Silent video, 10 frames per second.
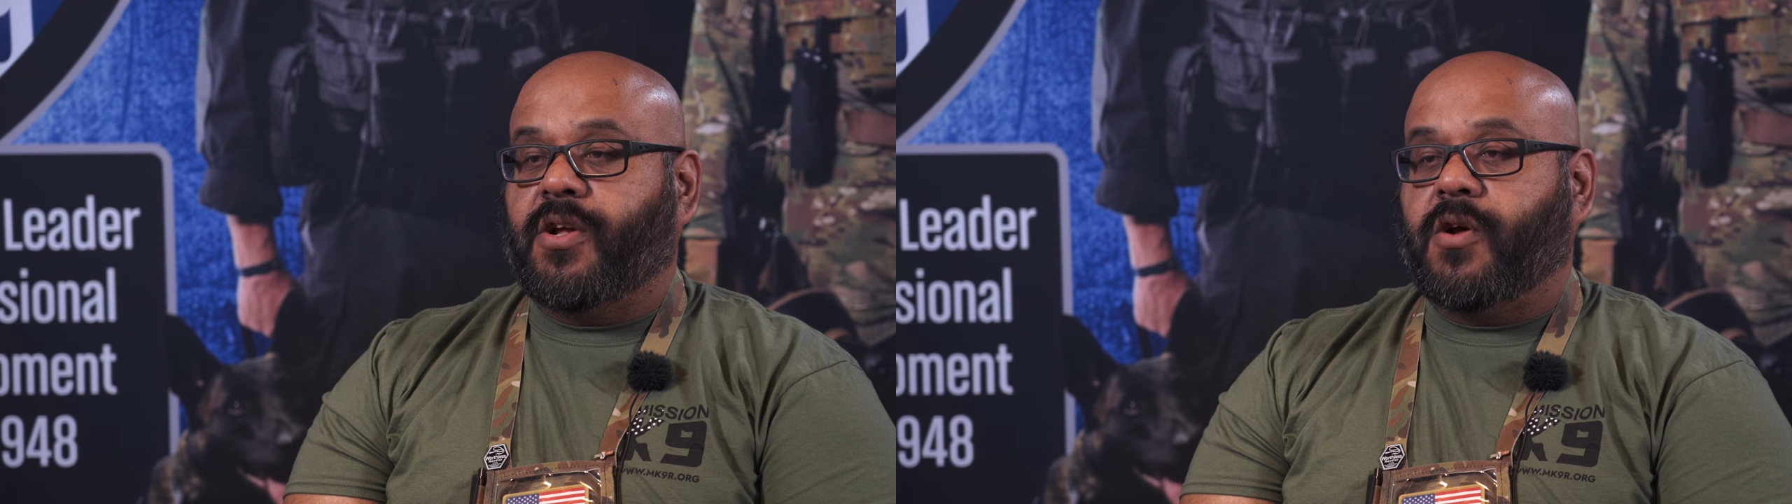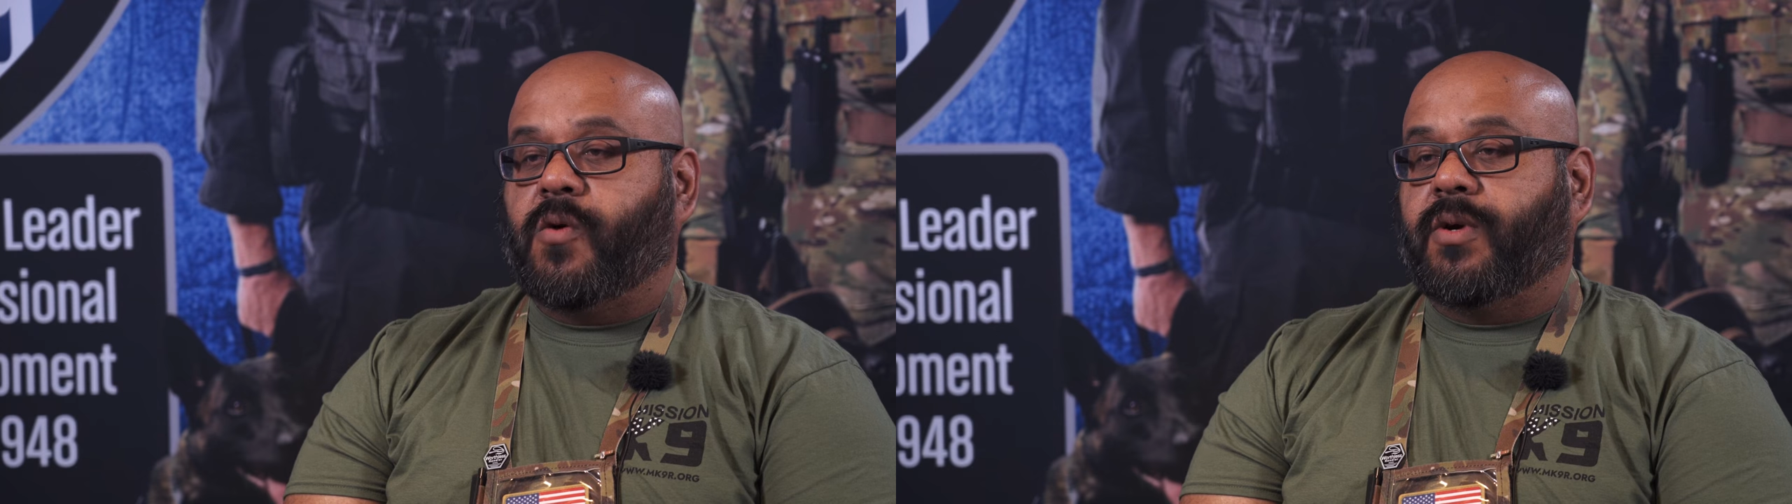
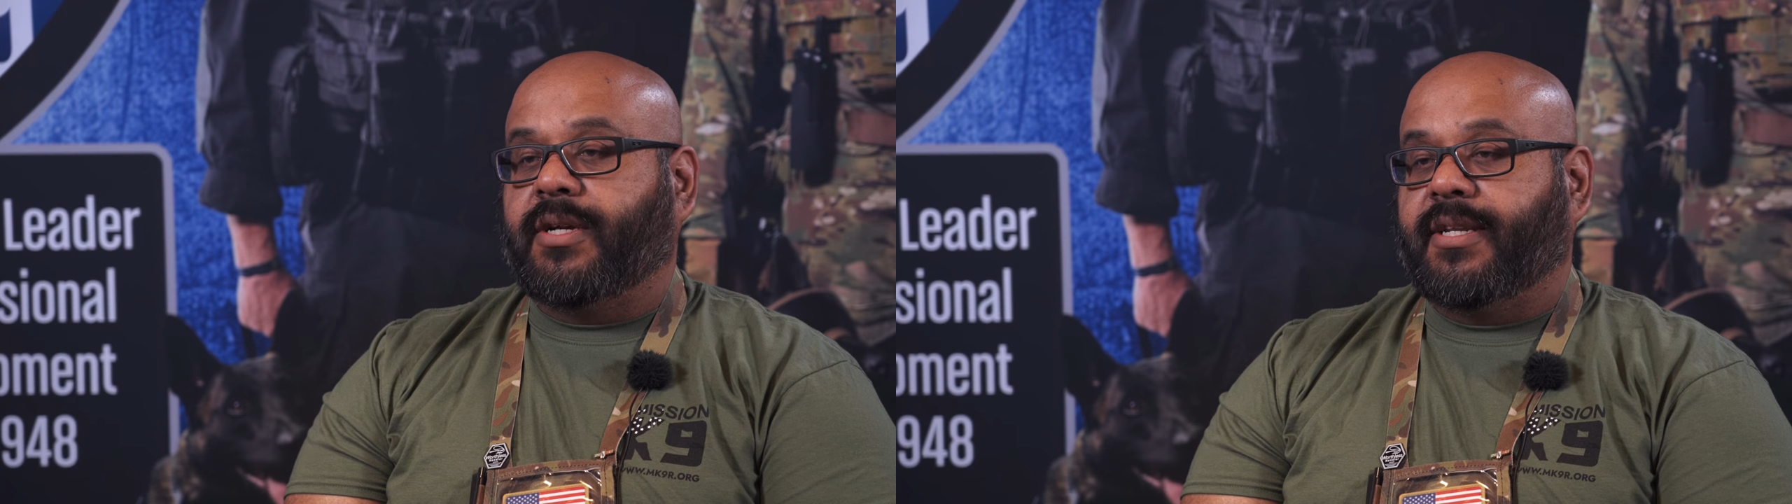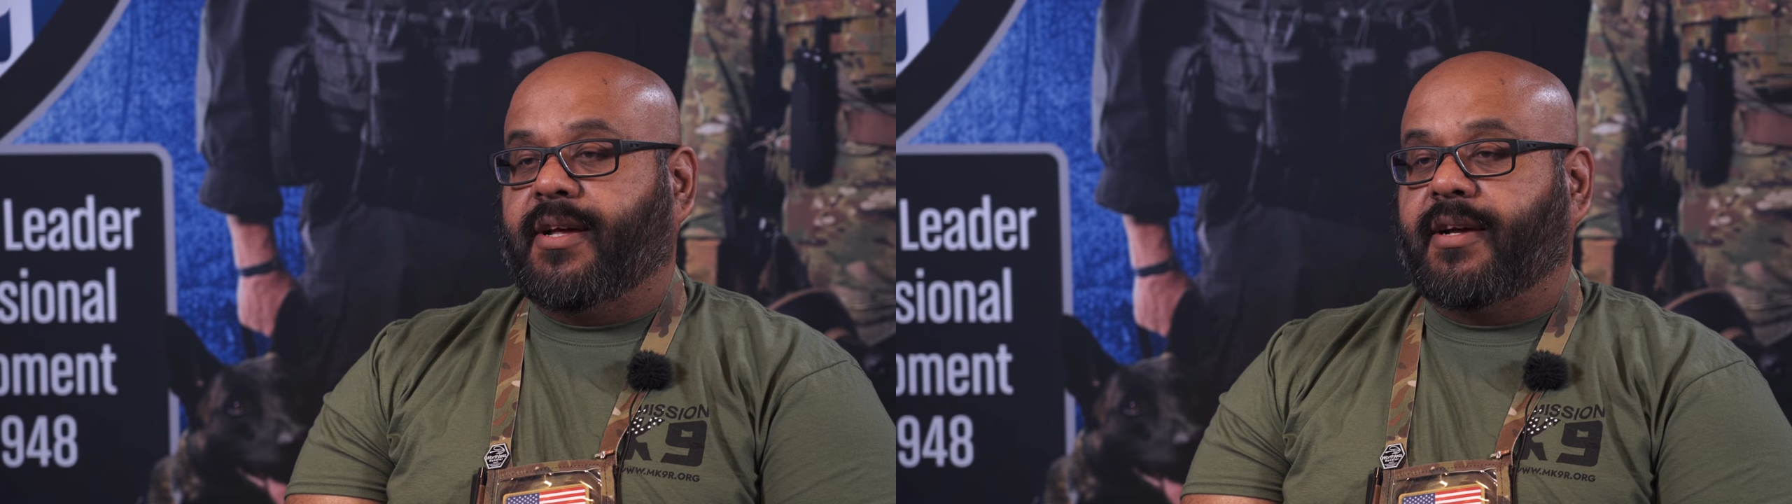no
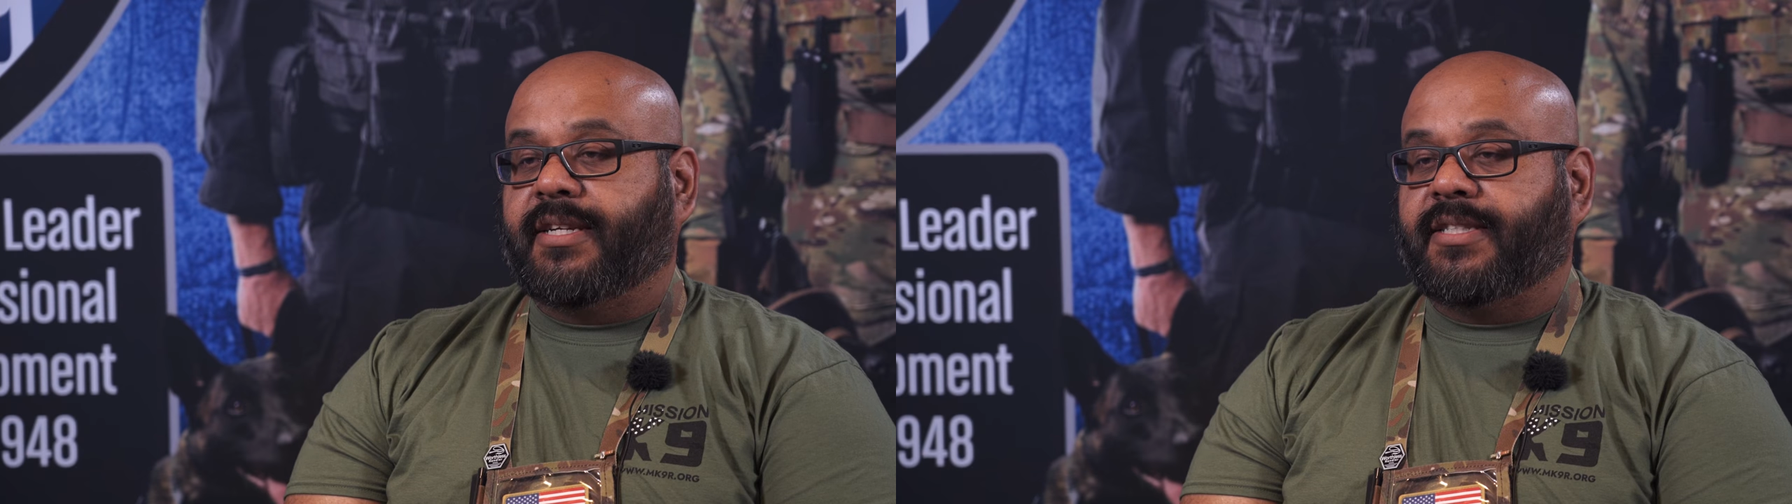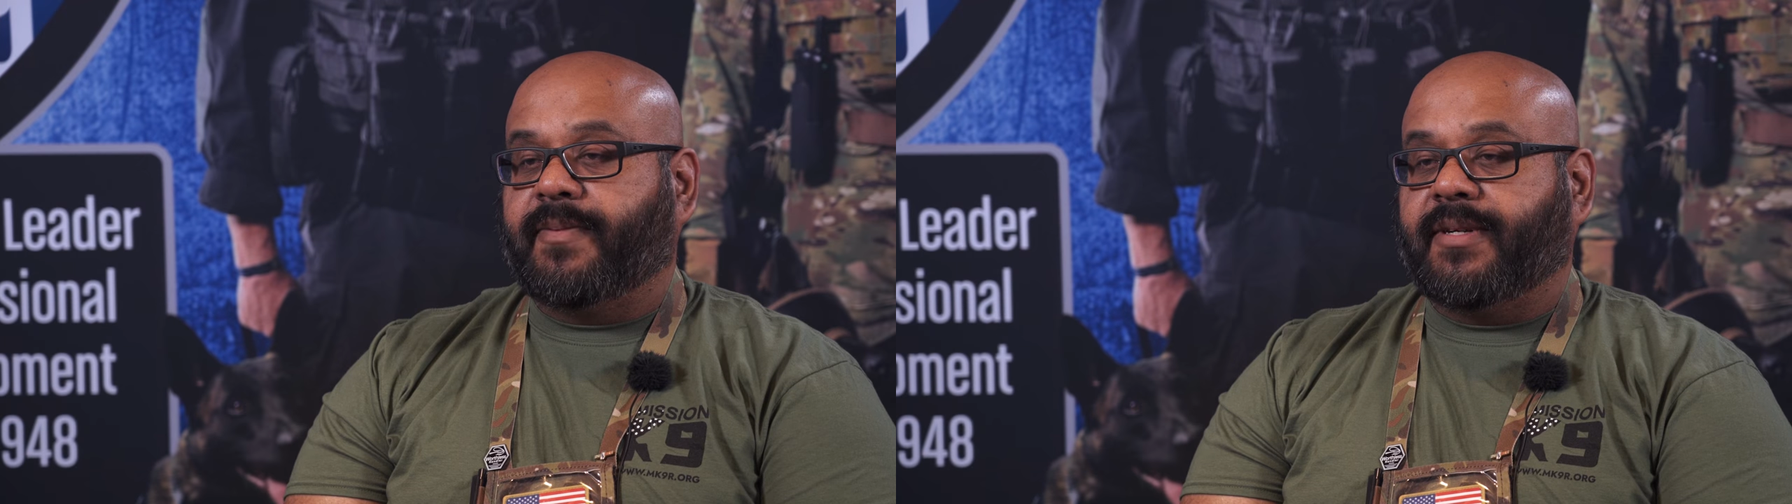working dog
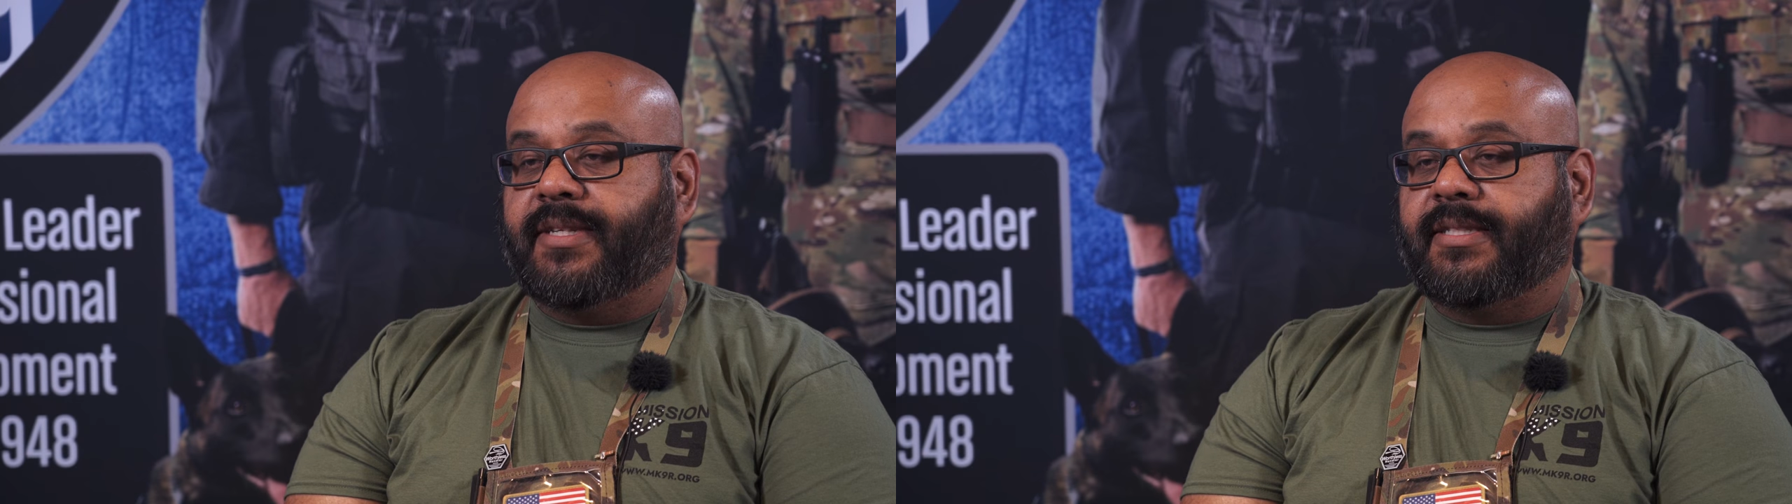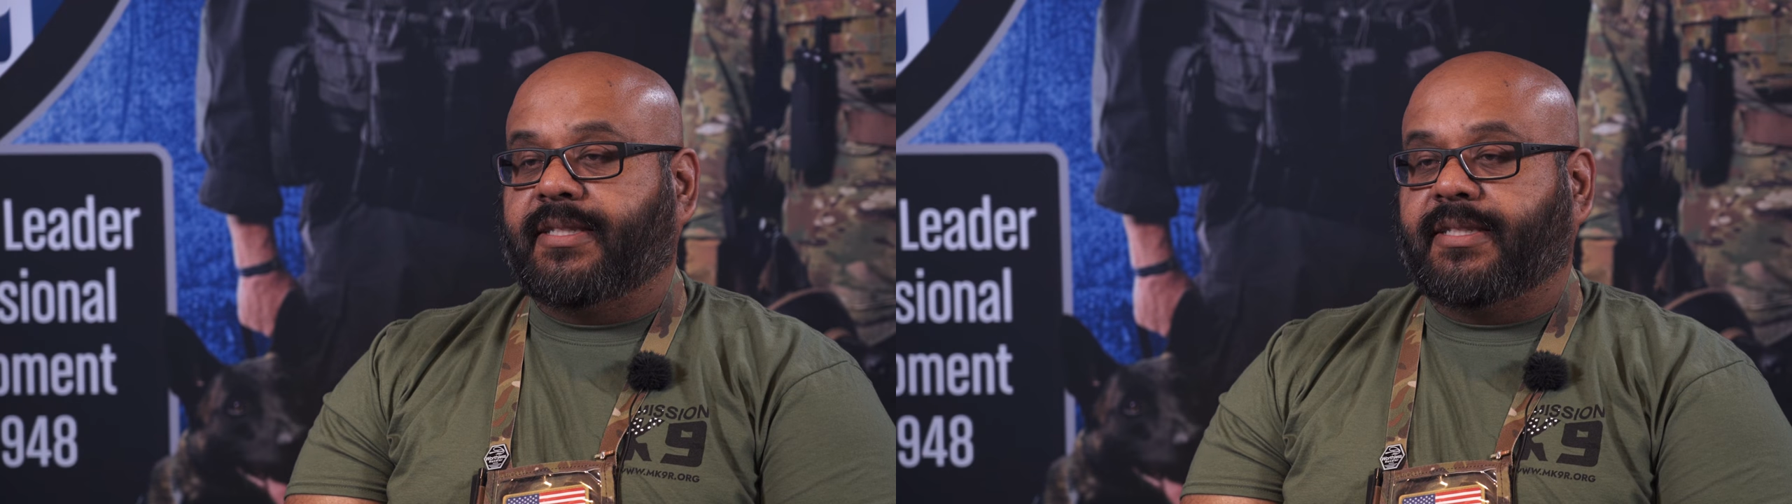
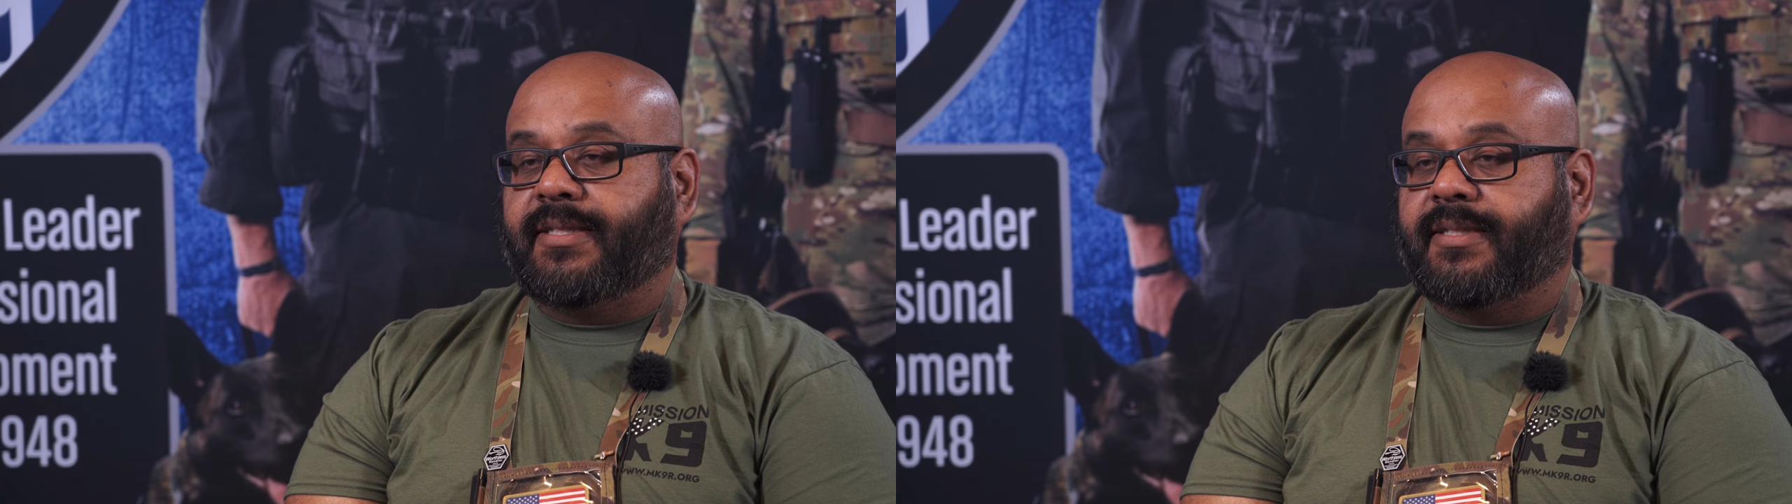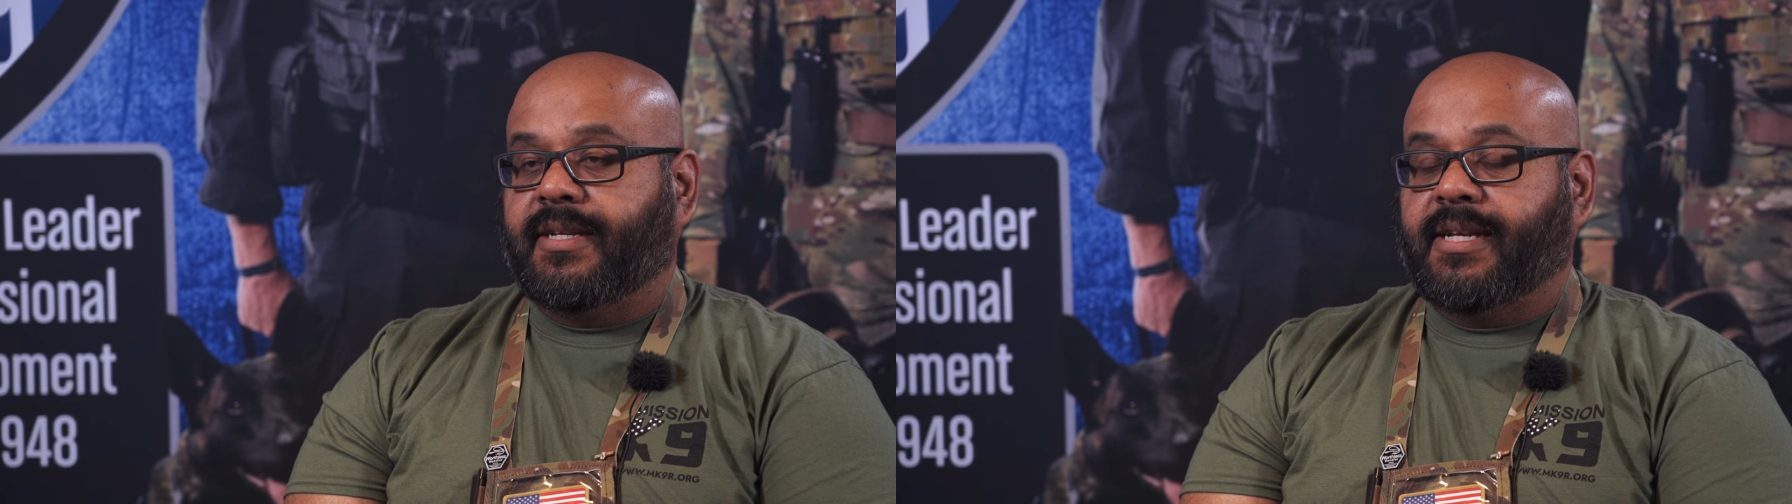experience, just